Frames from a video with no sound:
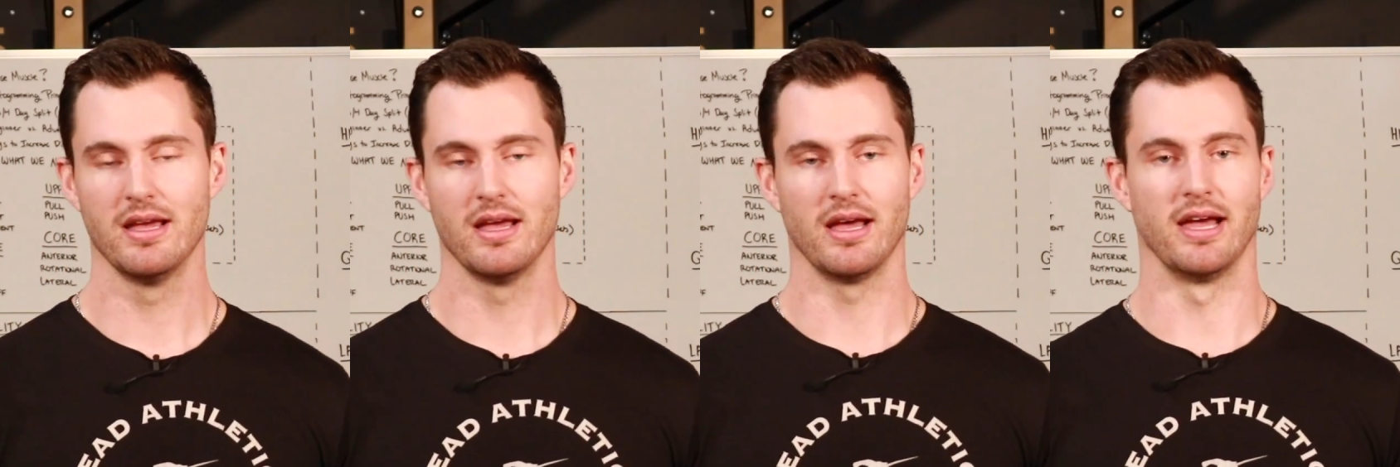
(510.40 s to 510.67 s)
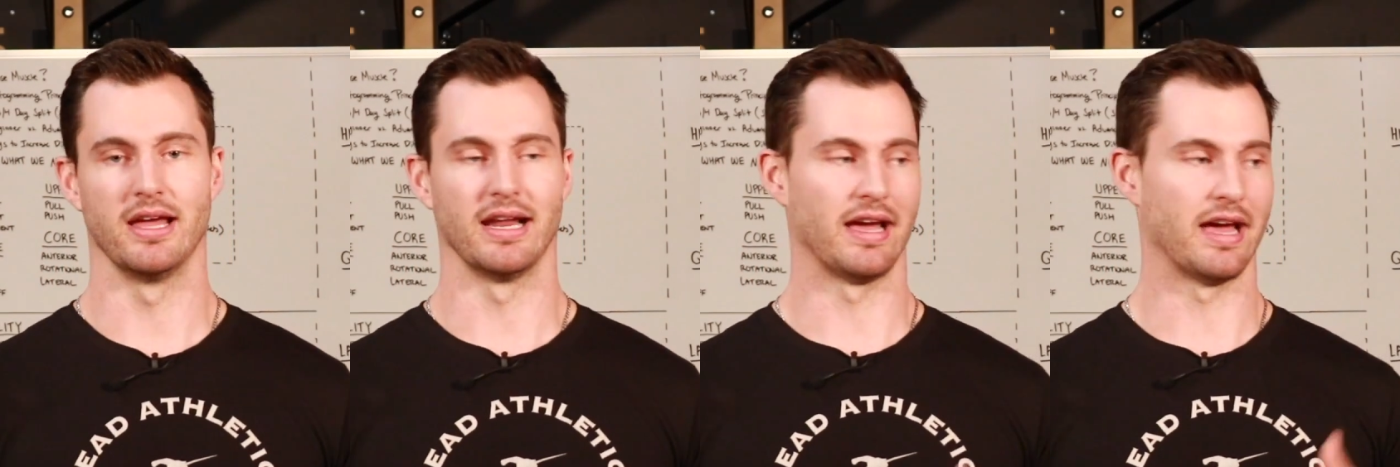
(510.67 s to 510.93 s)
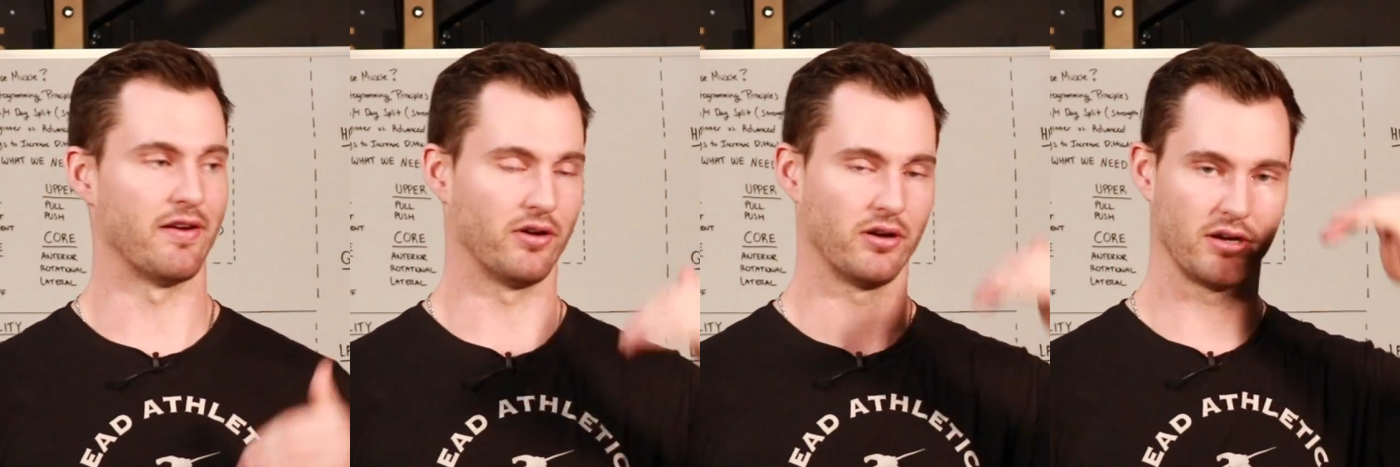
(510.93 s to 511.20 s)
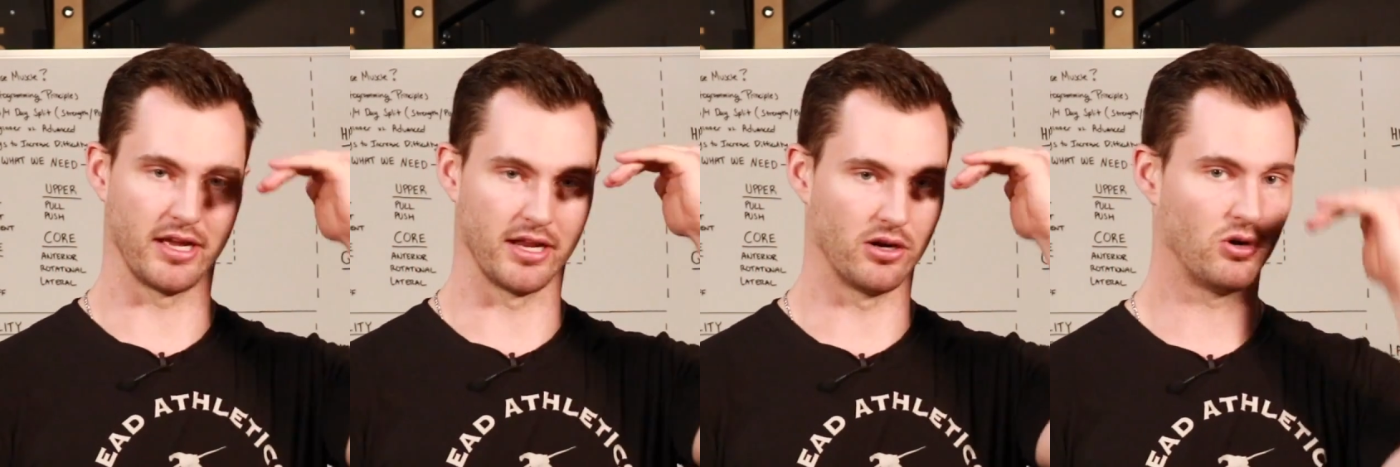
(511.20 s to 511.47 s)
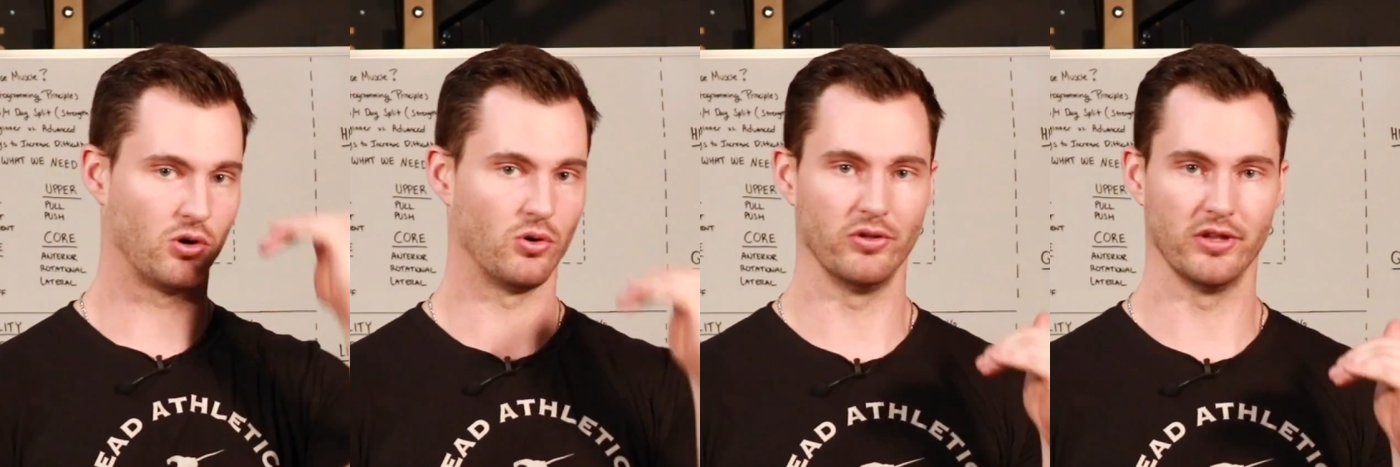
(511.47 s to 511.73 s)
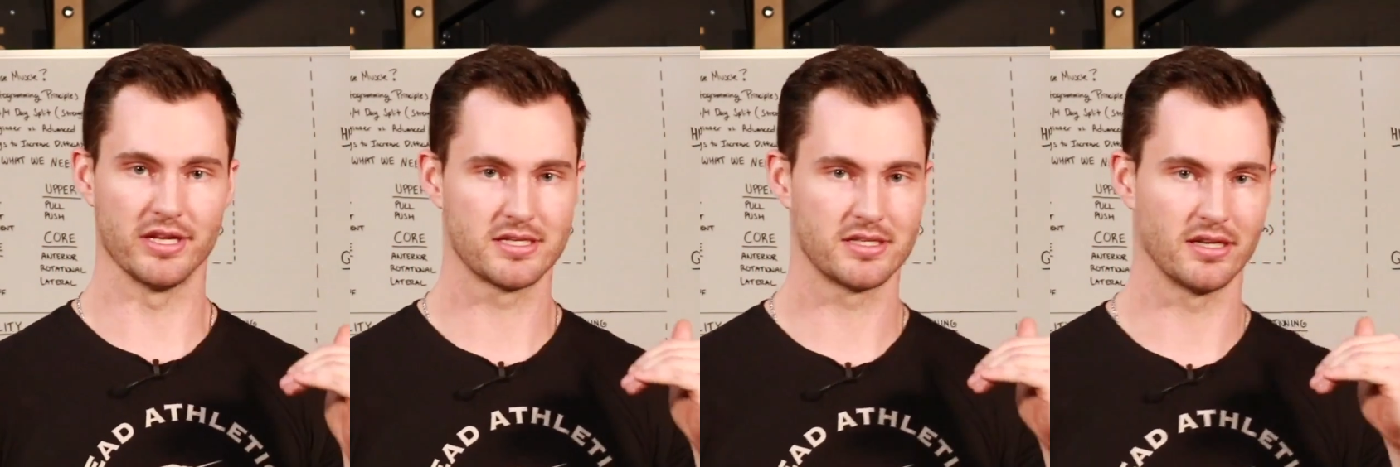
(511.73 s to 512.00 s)
And I have, again, a whole
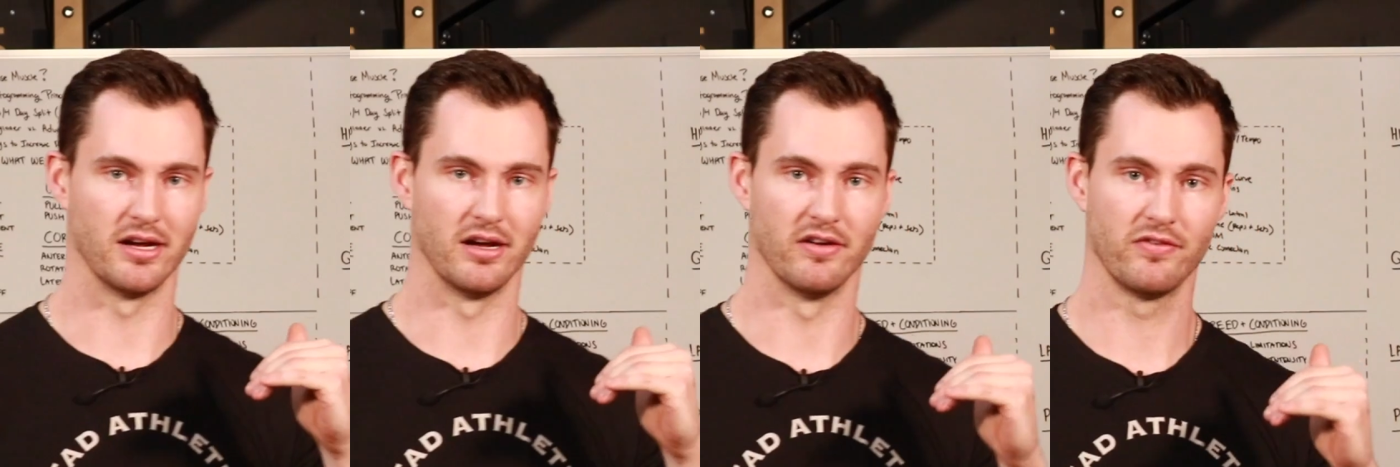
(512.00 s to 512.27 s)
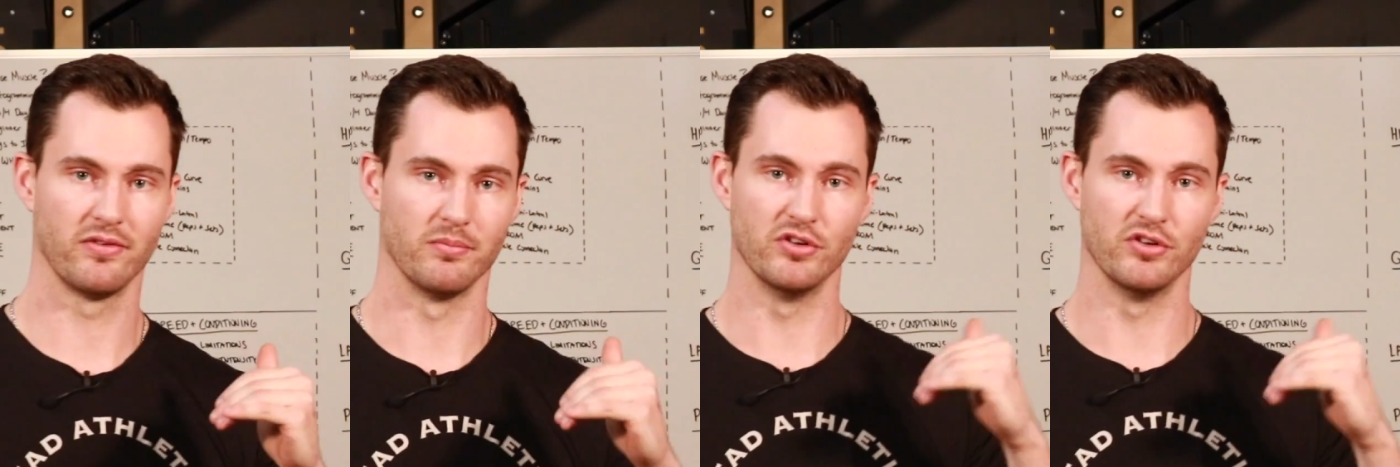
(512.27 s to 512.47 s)
list of